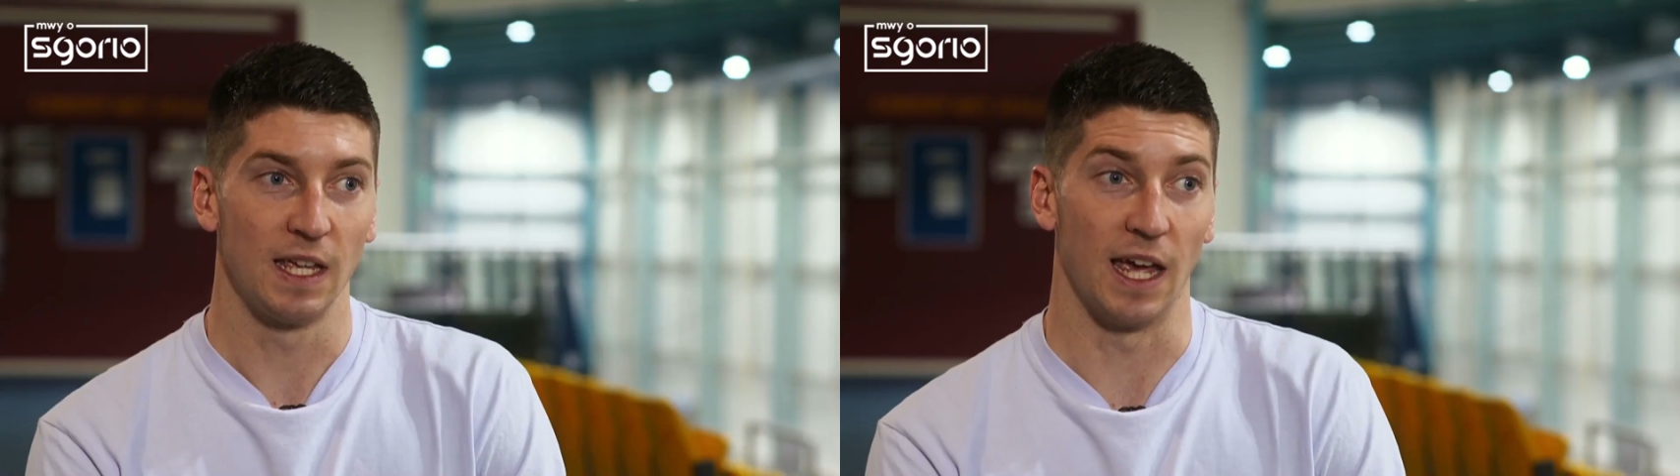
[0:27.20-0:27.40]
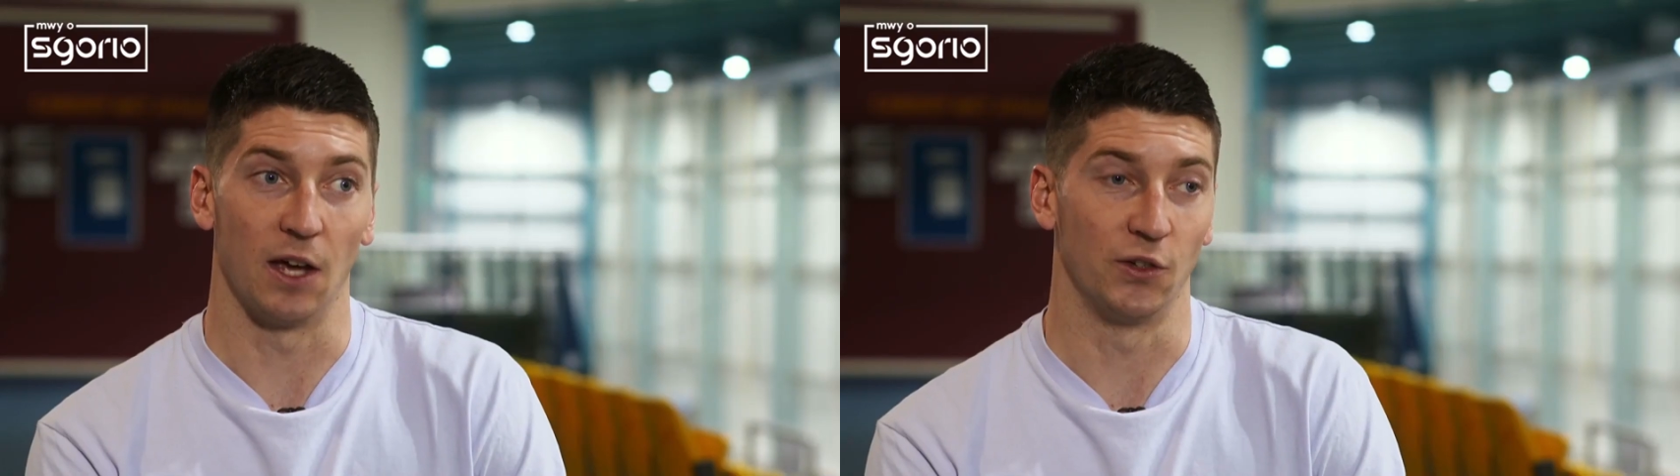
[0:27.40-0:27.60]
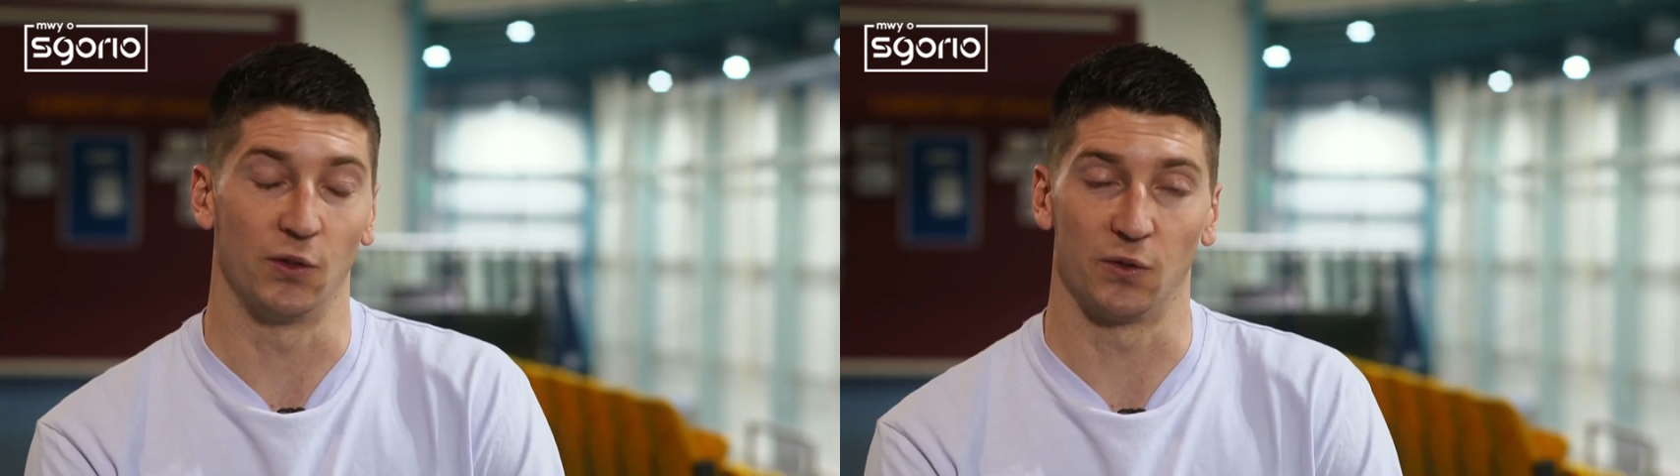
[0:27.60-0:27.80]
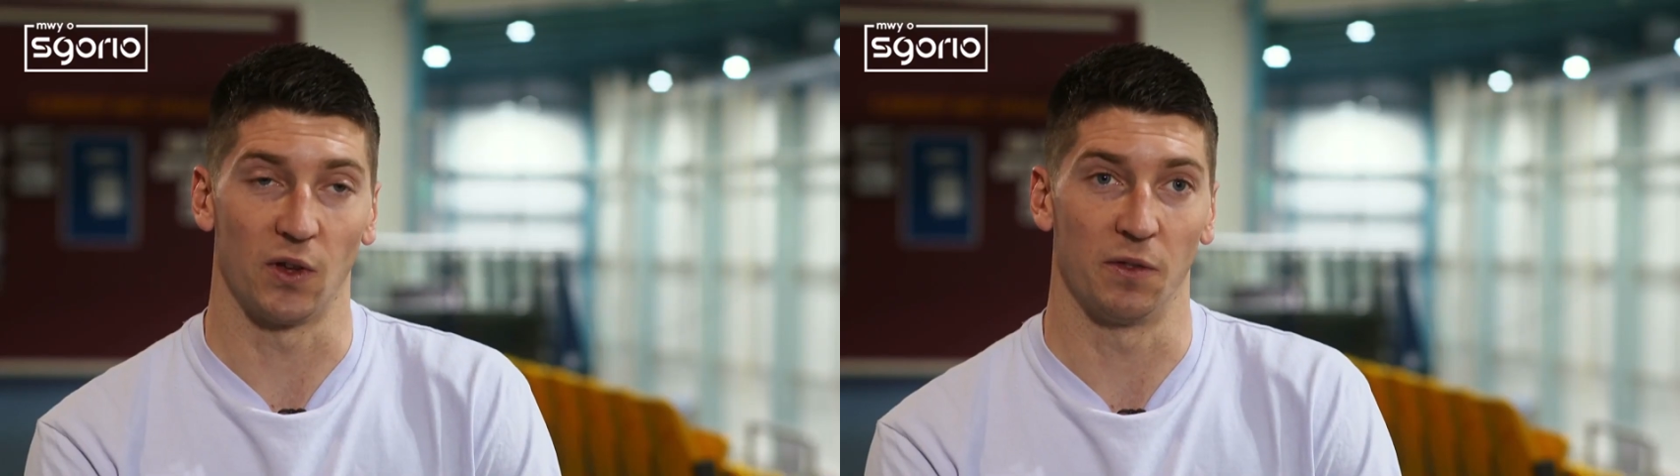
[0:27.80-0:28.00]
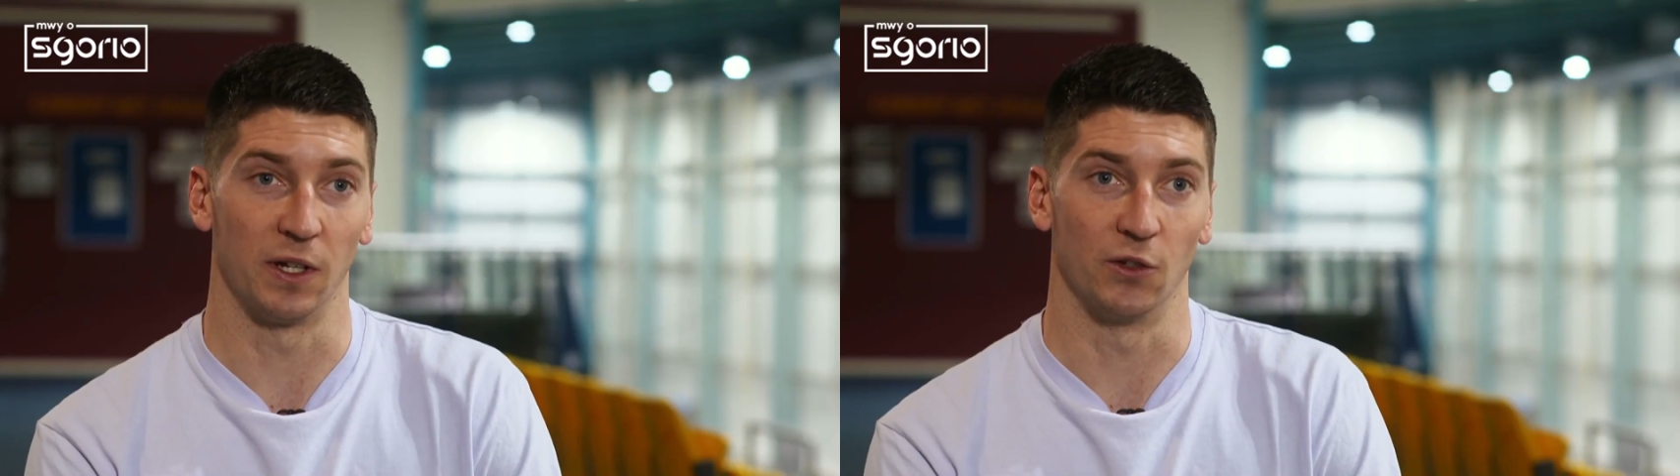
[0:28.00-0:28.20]
yeah,
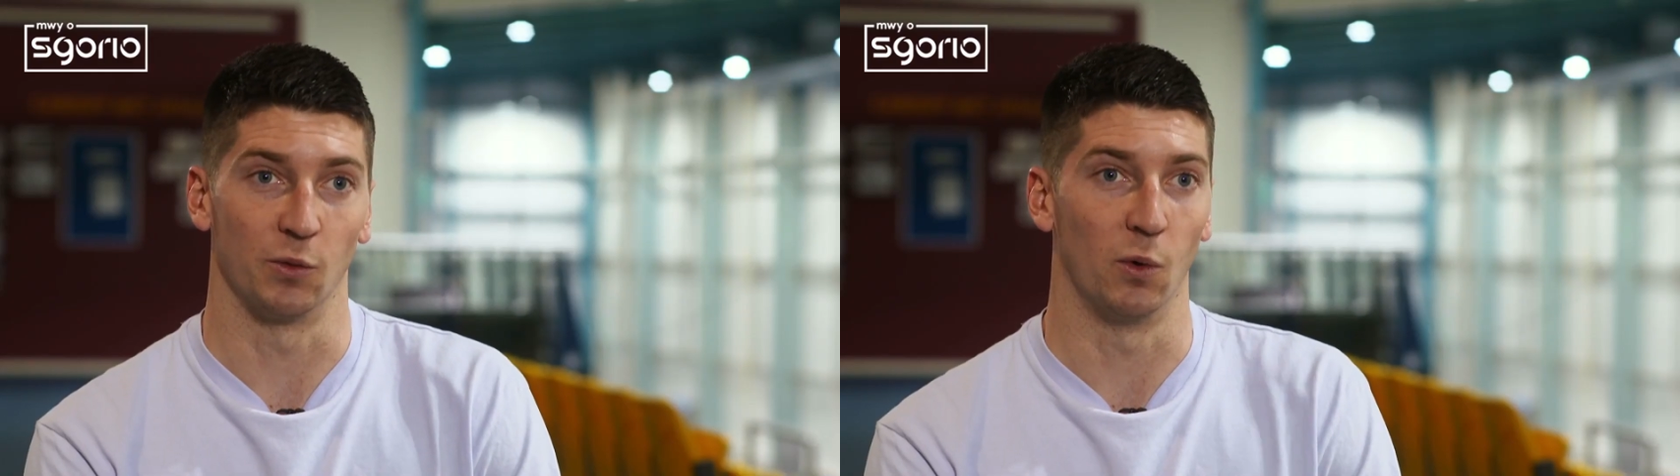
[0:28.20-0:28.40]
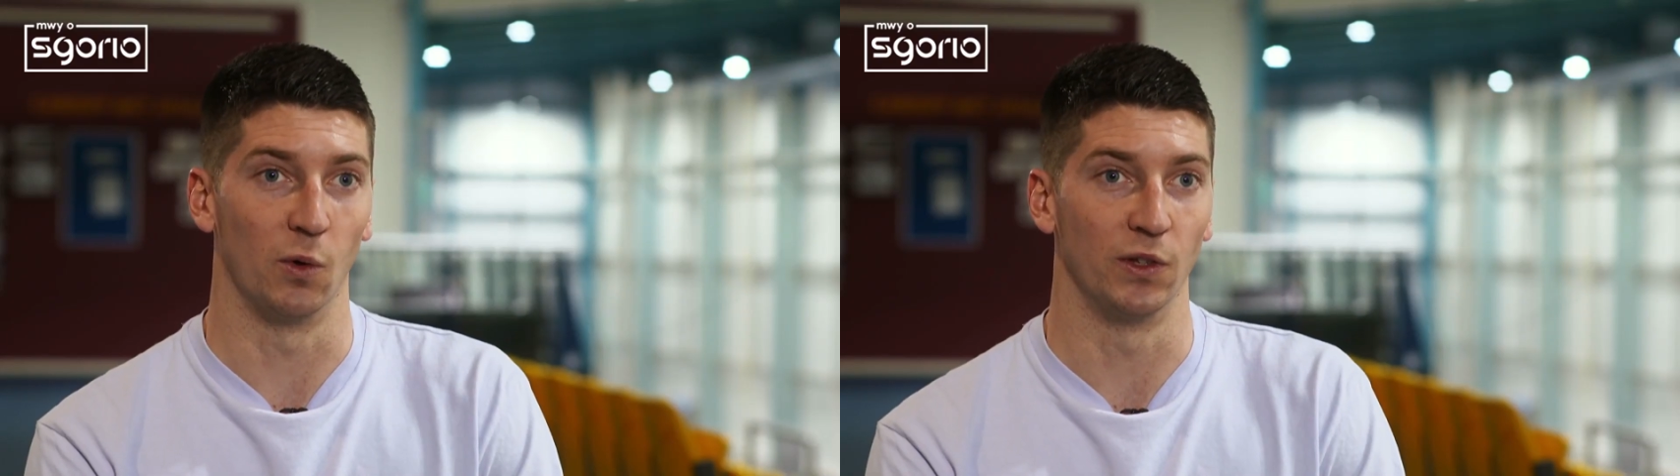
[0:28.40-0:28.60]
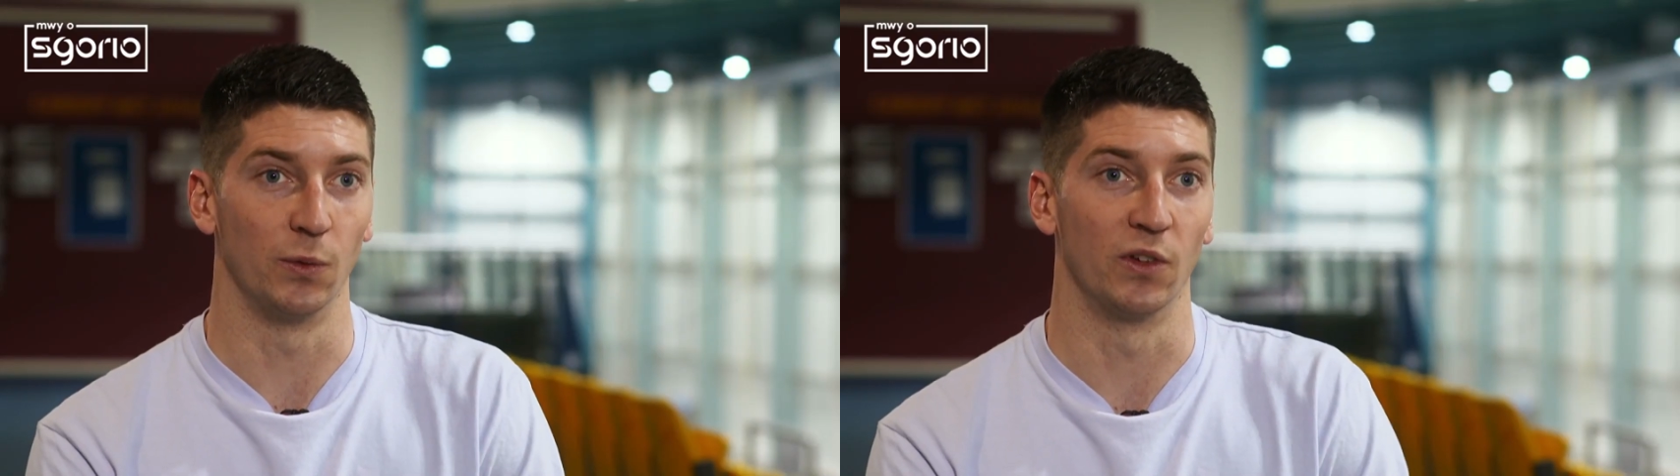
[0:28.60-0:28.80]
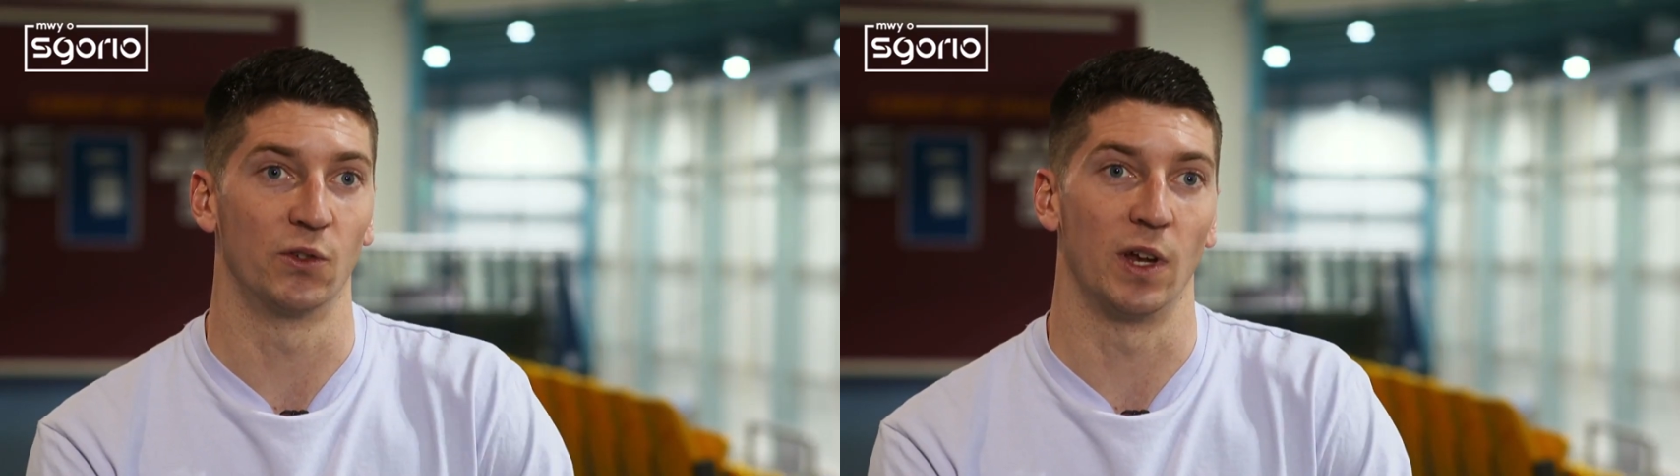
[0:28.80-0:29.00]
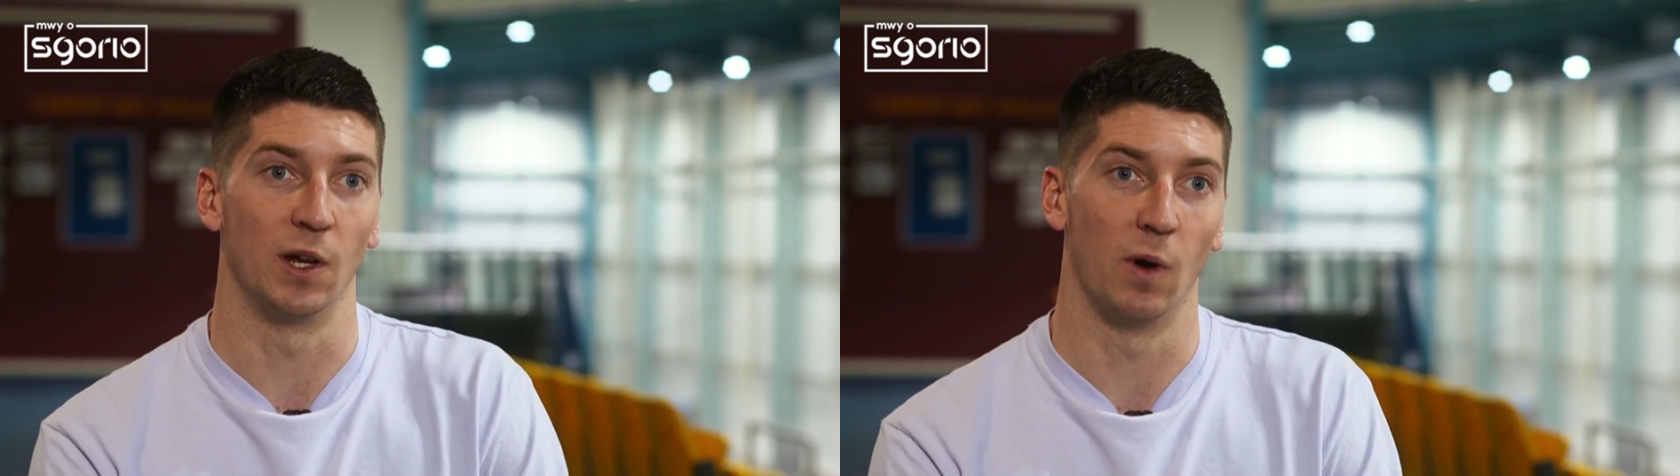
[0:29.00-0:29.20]
I think I just bought into it
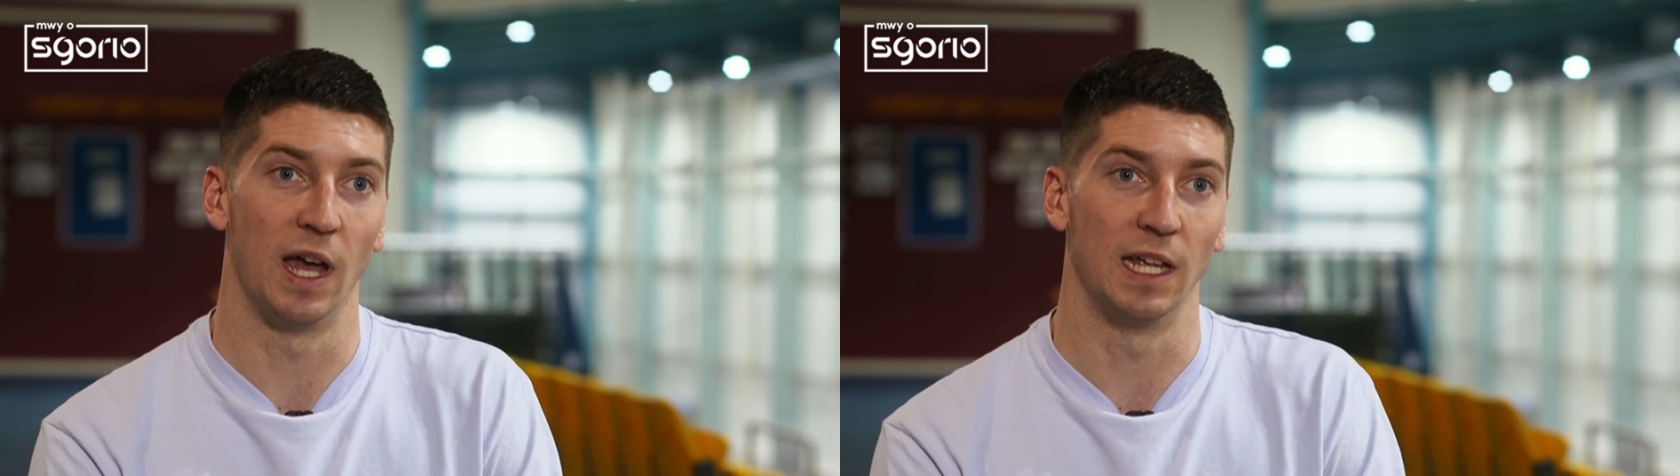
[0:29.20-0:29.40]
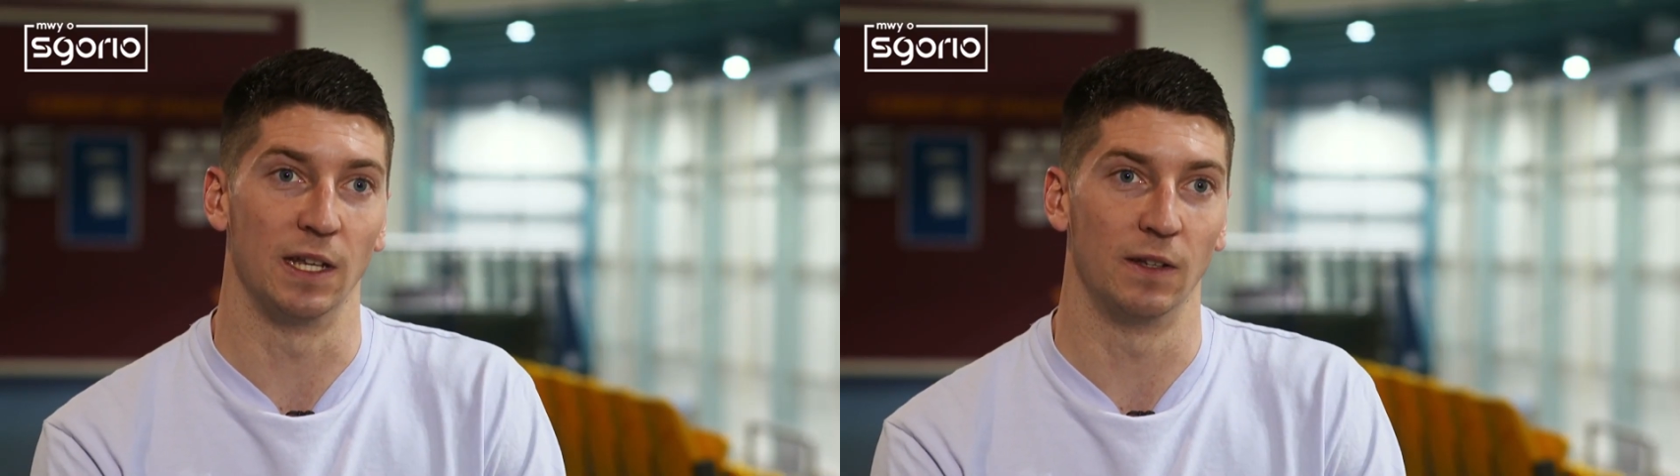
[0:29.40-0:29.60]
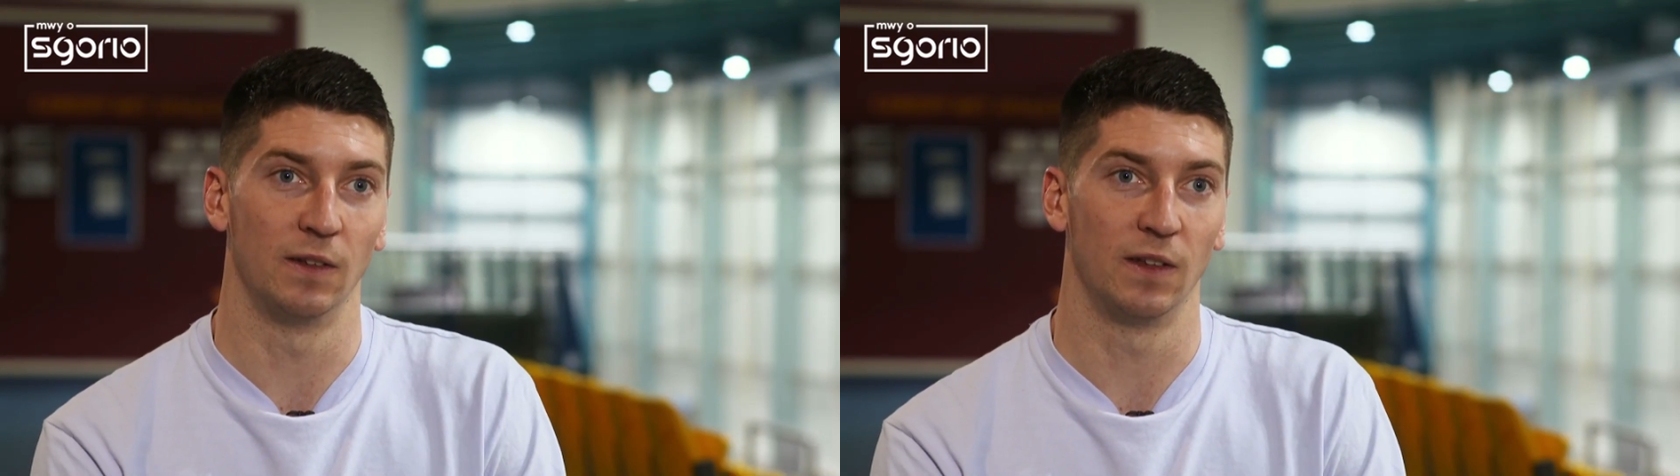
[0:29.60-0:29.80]
straight away, and